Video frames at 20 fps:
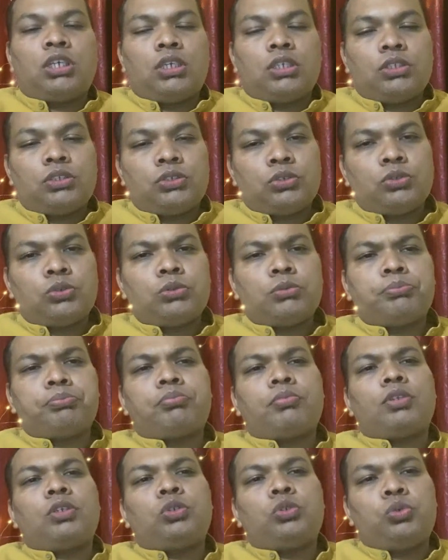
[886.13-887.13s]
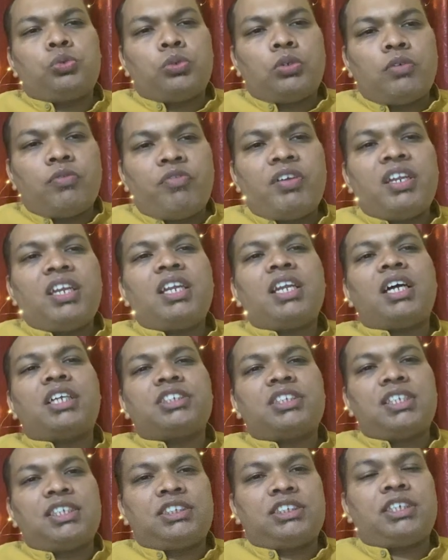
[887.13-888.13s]
So to a very
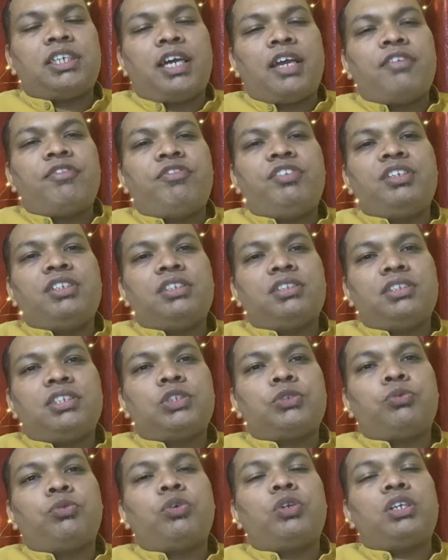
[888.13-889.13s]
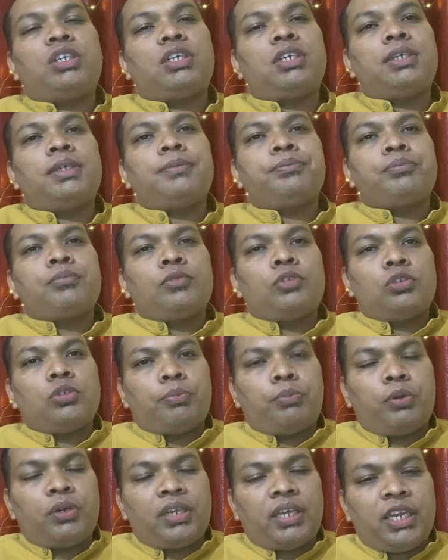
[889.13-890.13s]
larger extent, I feel this won't
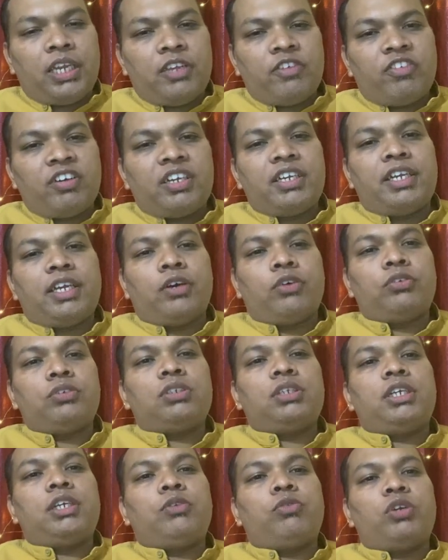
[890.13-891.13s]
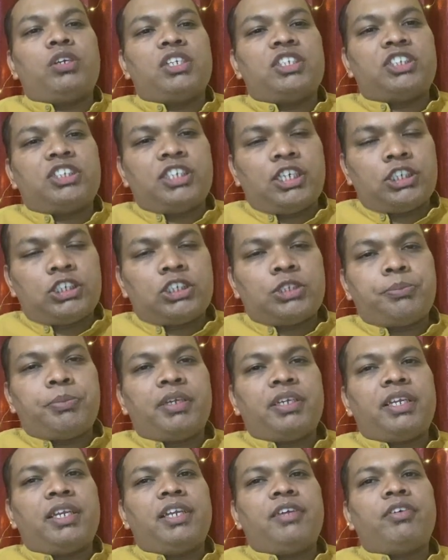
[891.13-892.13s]
put anyone down. It won't
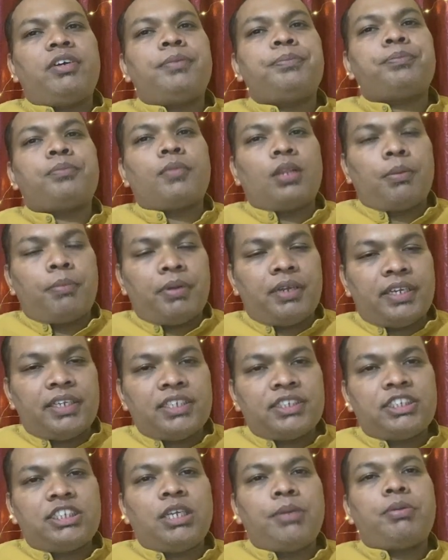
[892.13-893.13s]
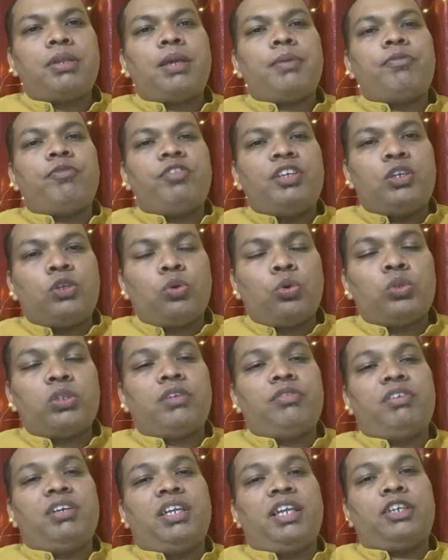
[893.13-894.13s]
disrespect anyone. But at the same time, we know that
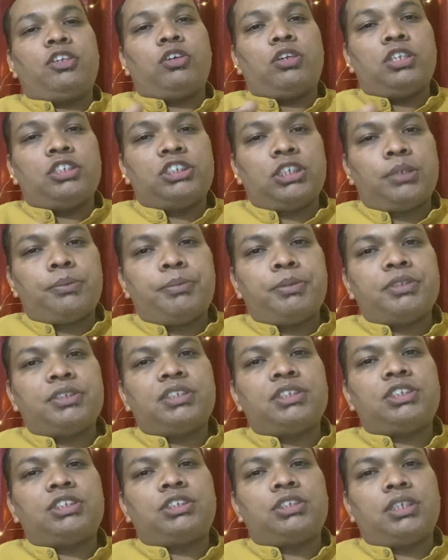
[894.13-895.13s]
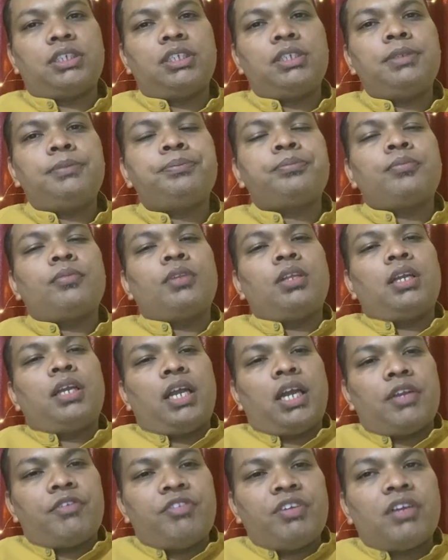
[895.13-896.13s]
we are acknowledging a person's struggle
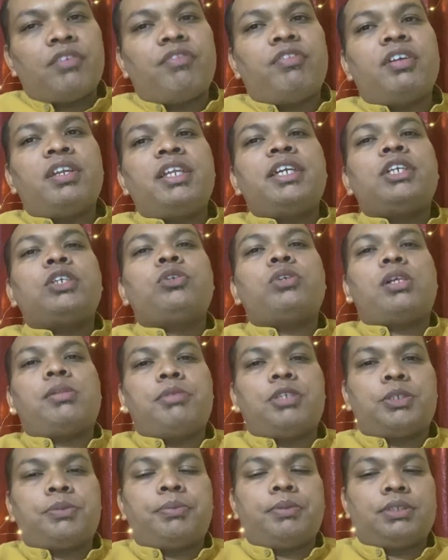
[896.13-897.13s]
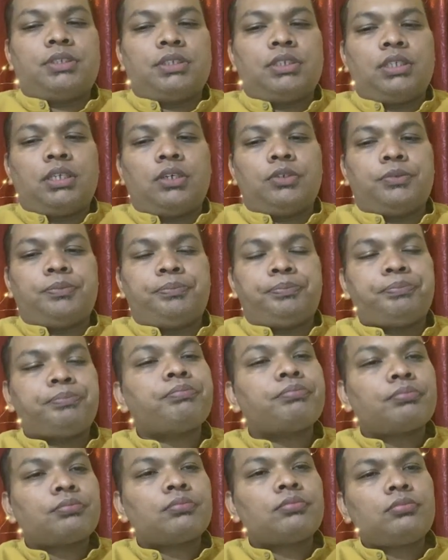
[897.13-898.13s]
and we are willing to help this person out.
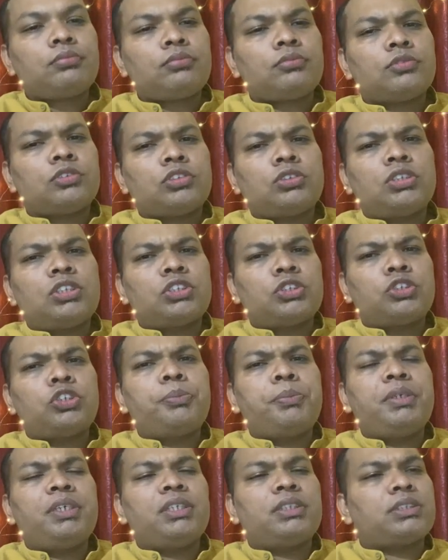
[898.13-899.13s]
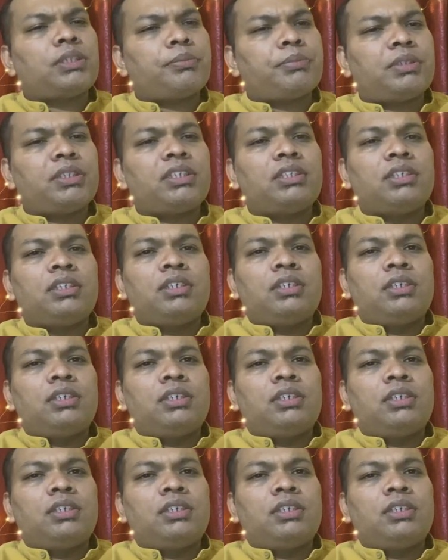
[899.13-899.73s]
So this could be something,